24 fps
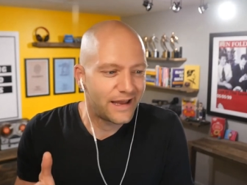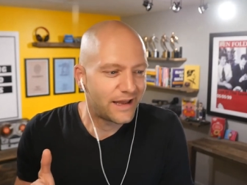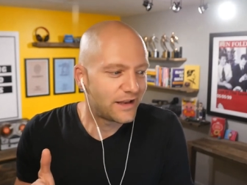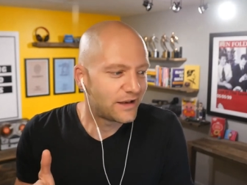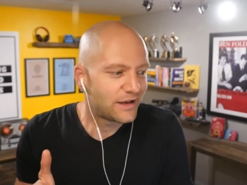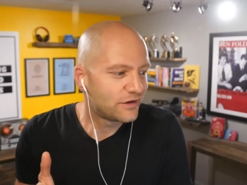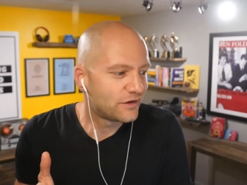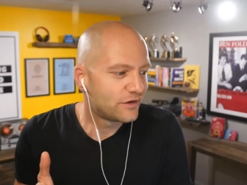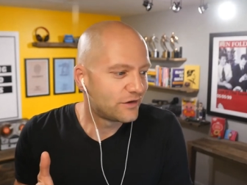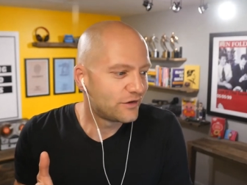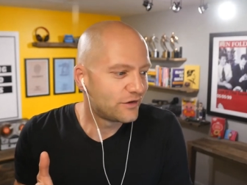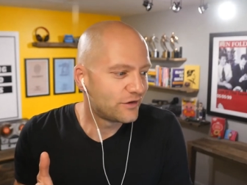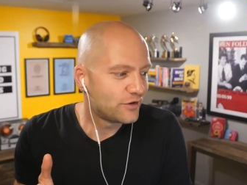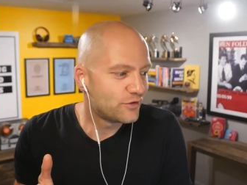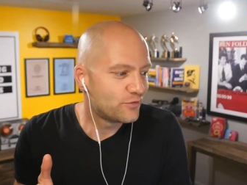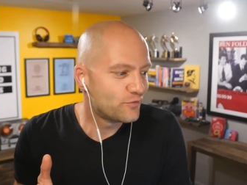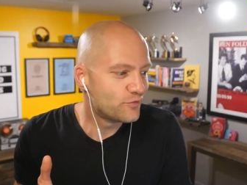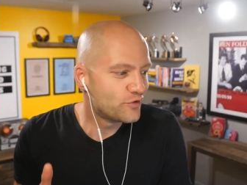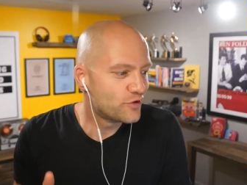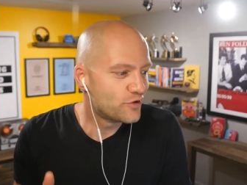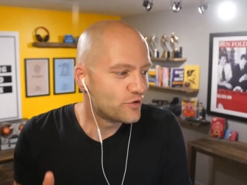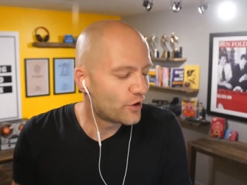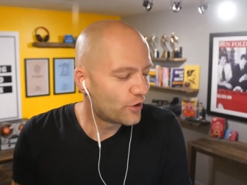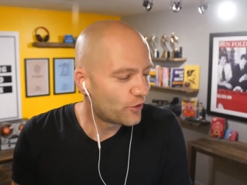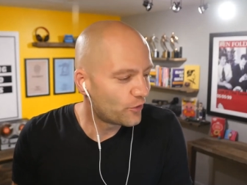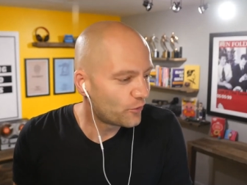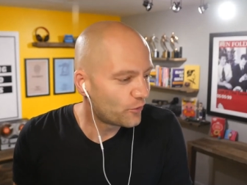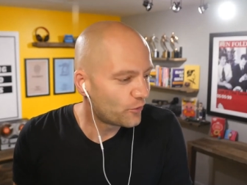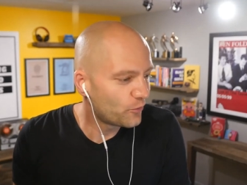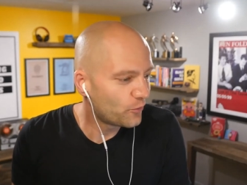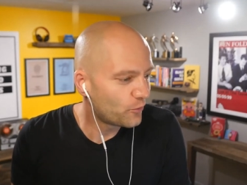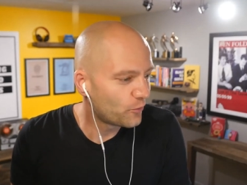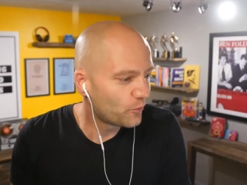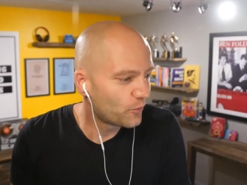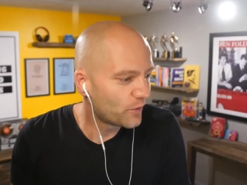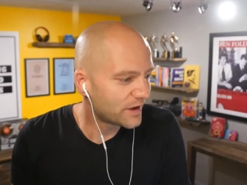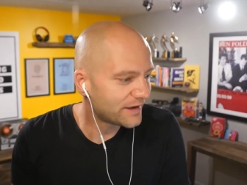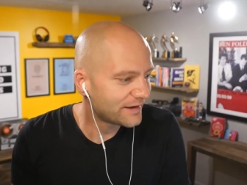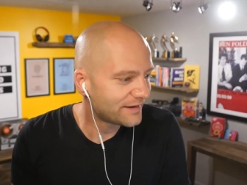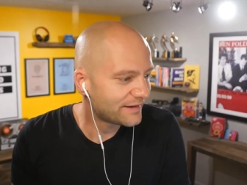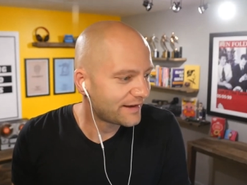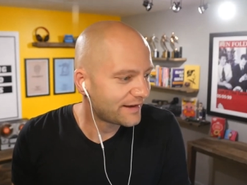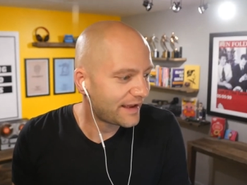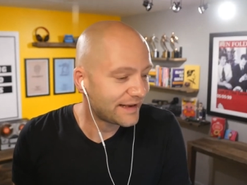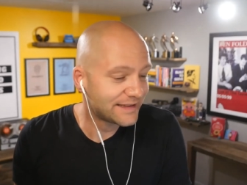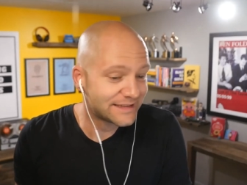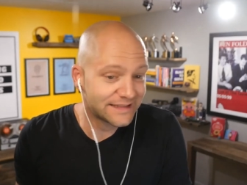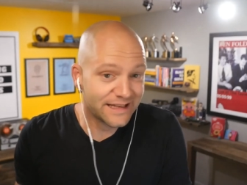and you know what it
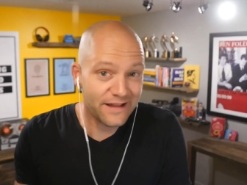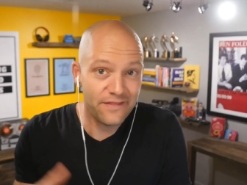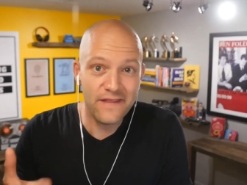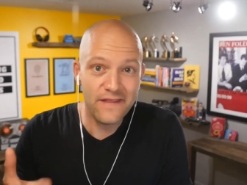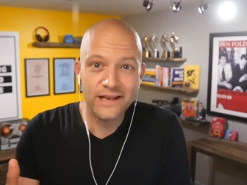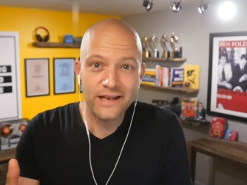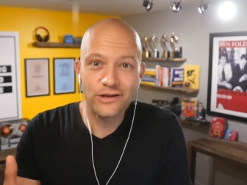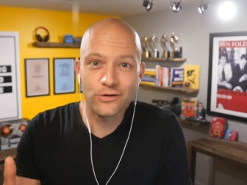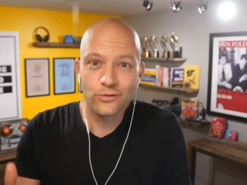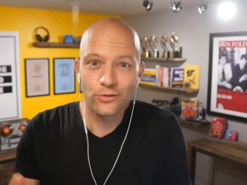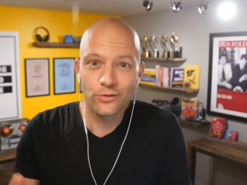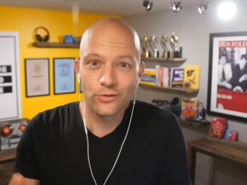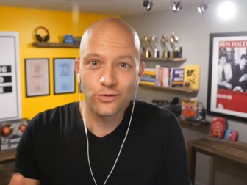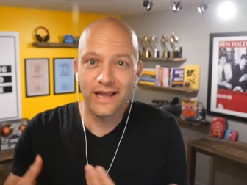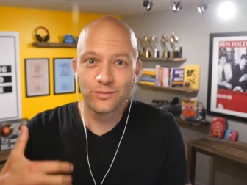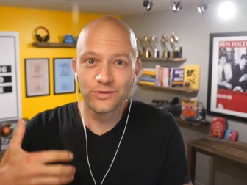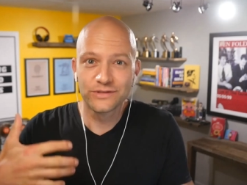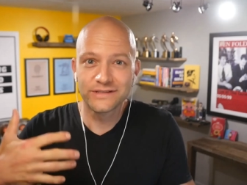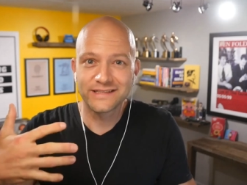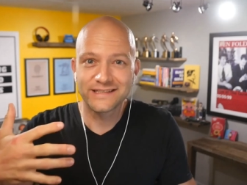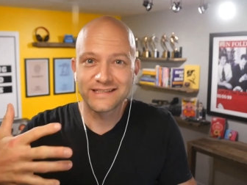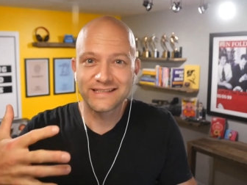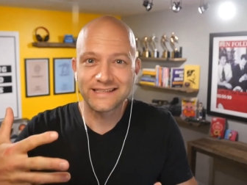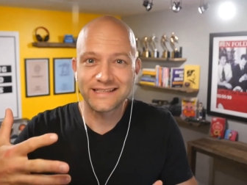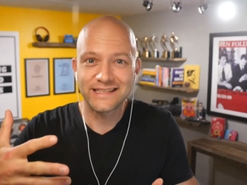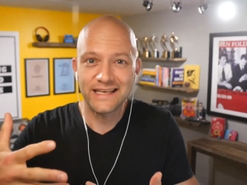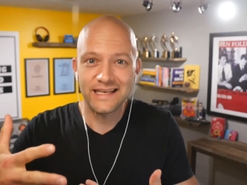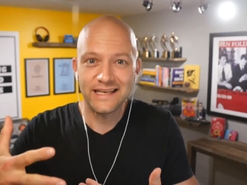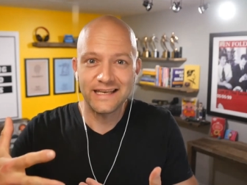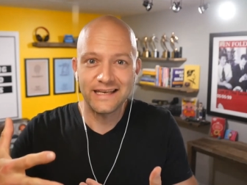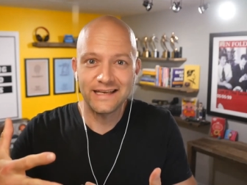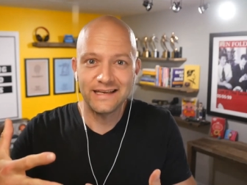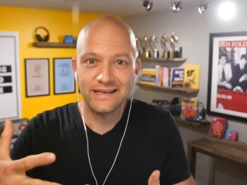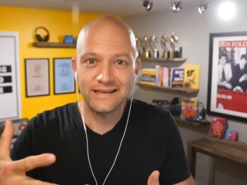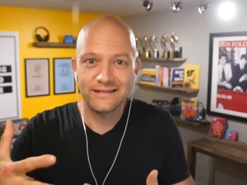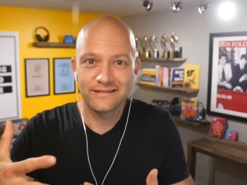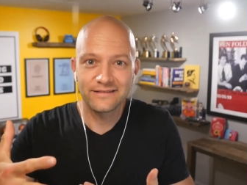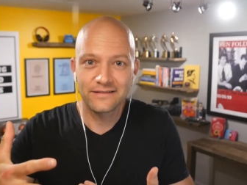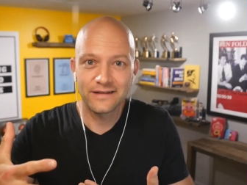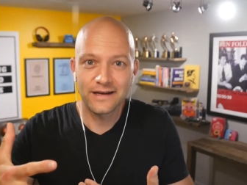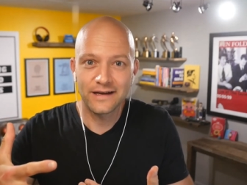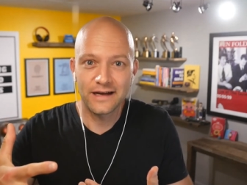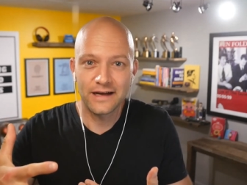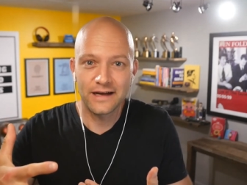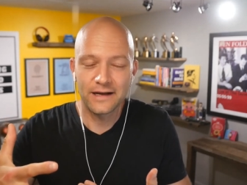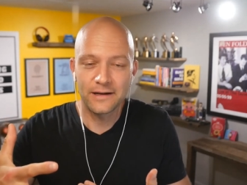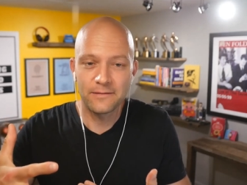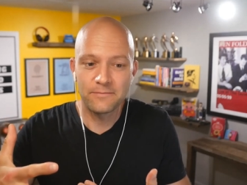takes and then you were able to see
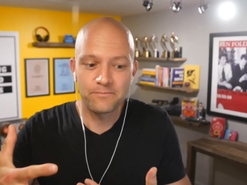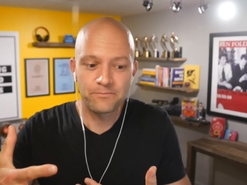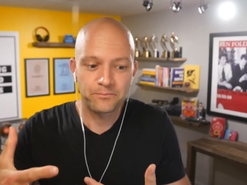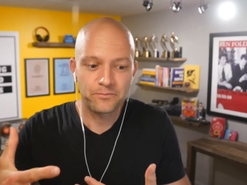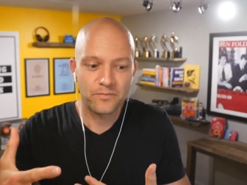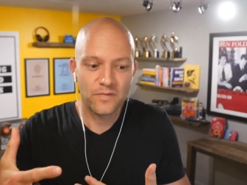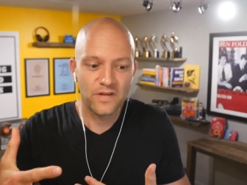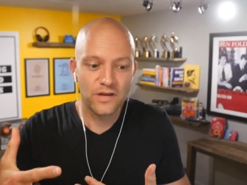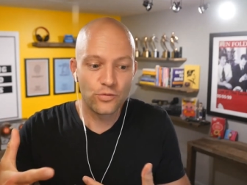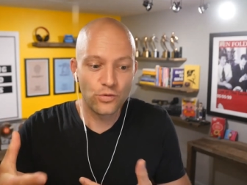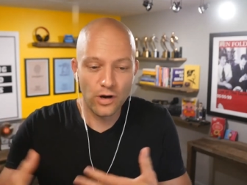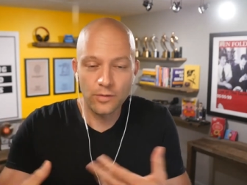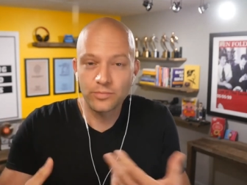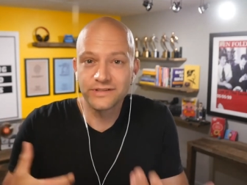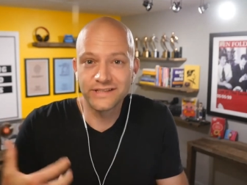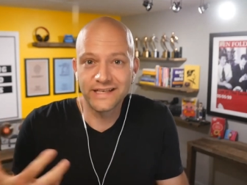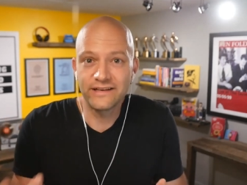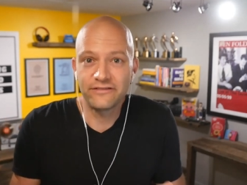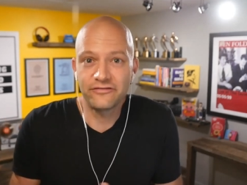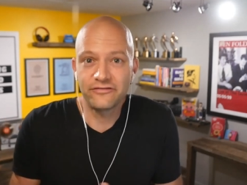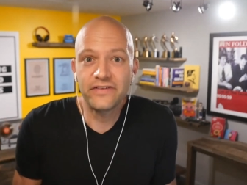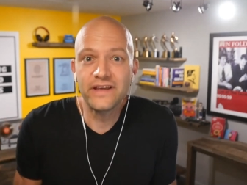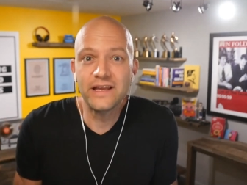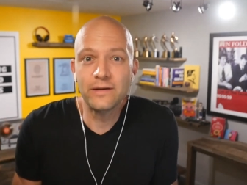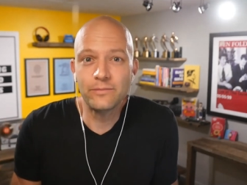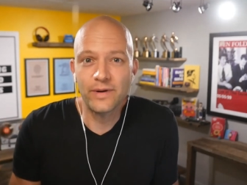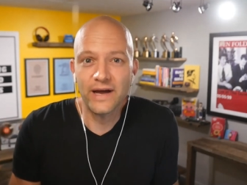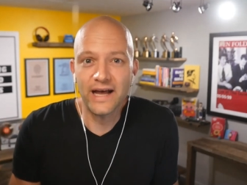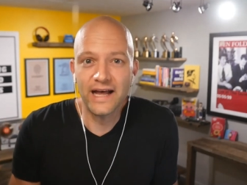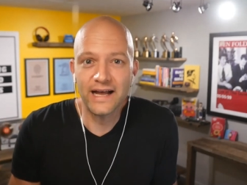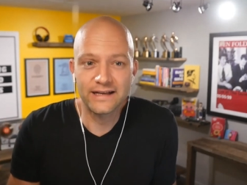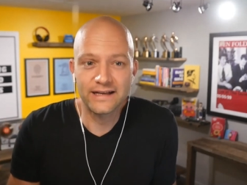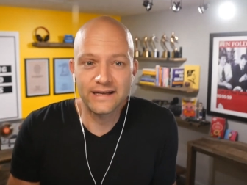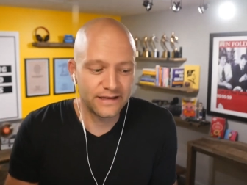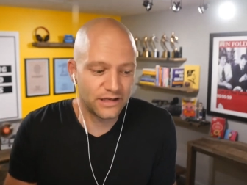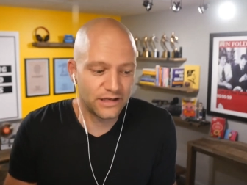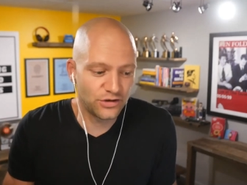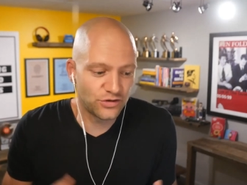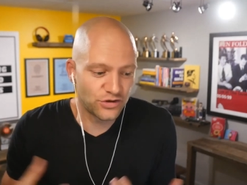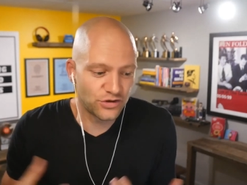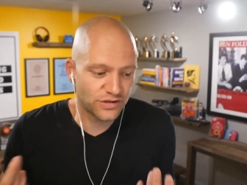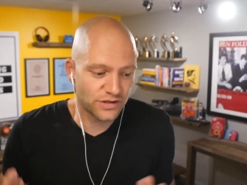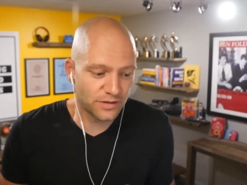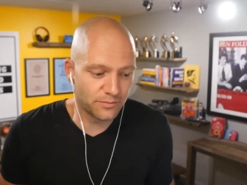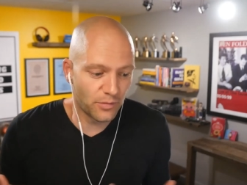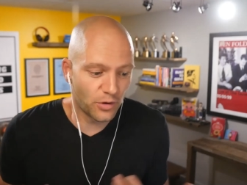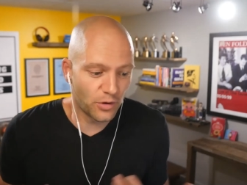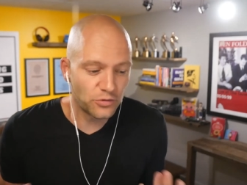um, you were able to get feedback like you
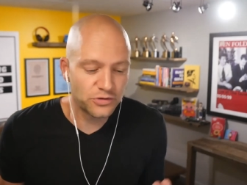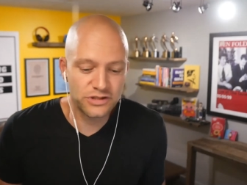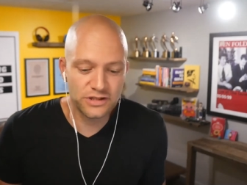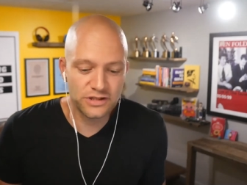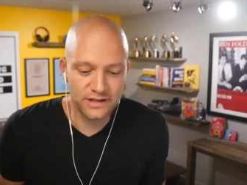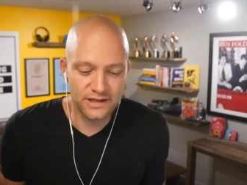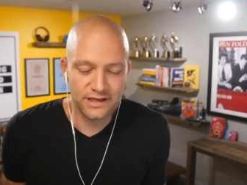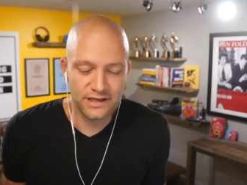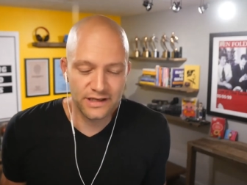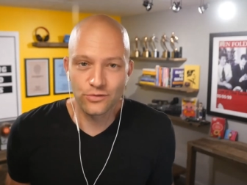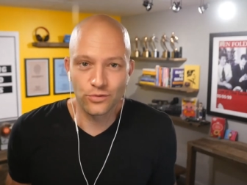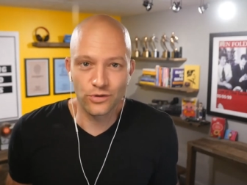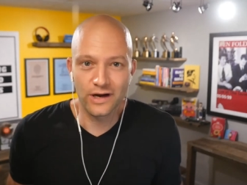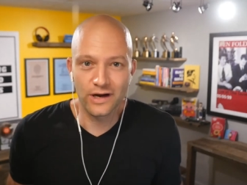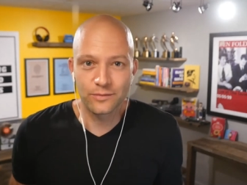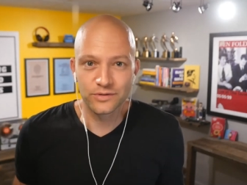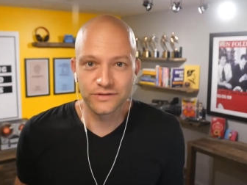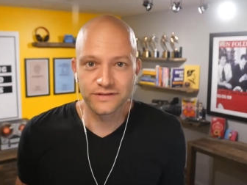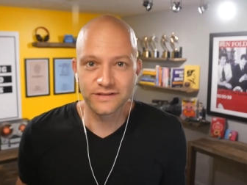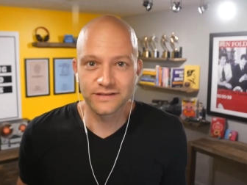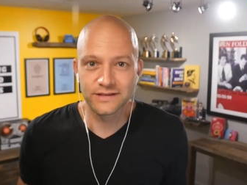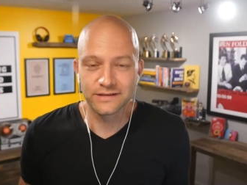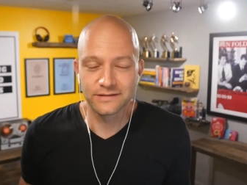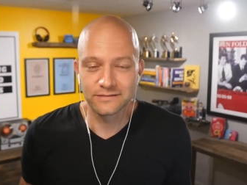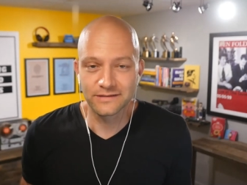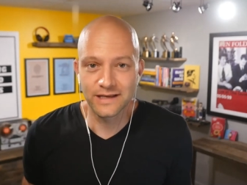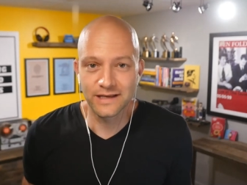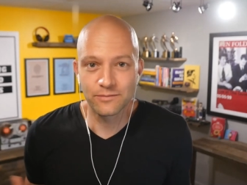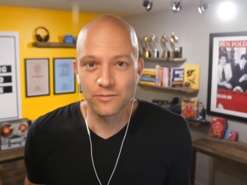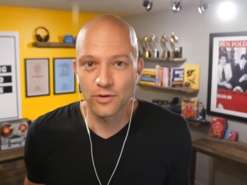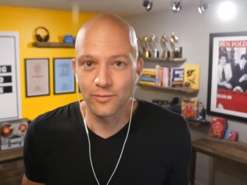just emotionally you were able to get